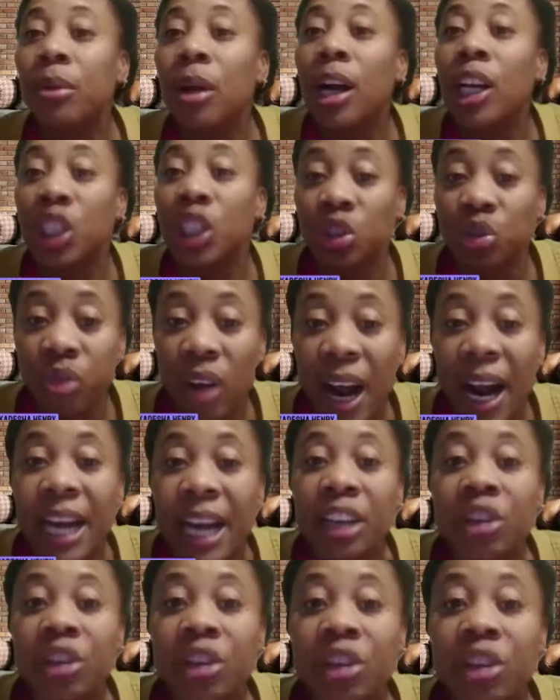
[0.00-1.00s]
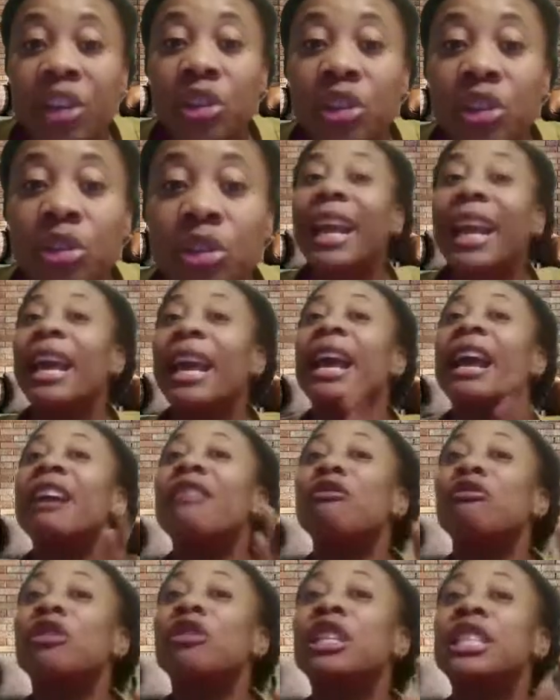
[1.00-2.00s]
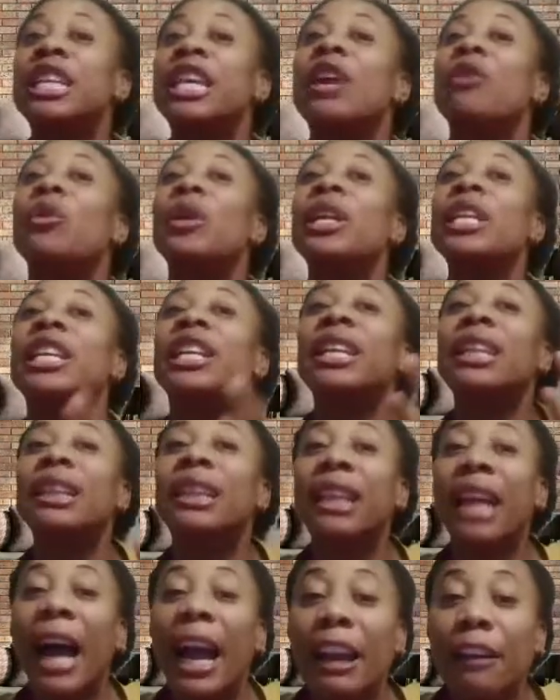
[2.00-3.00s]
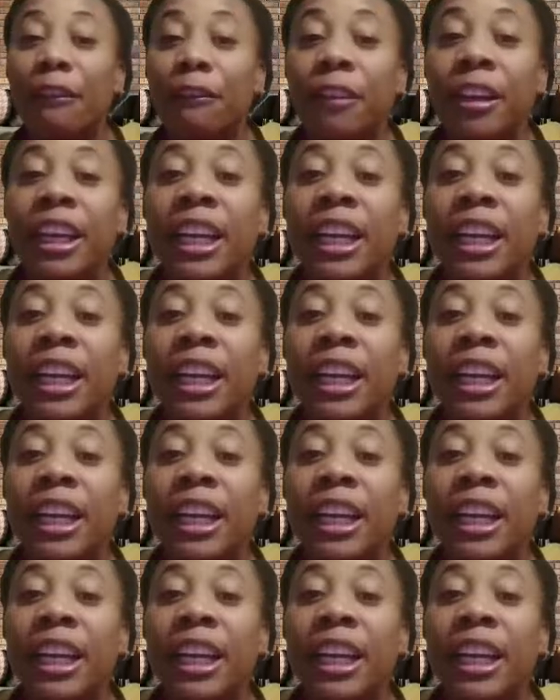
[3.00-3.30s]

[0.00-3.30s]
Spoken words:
are trying to protect every day with their life.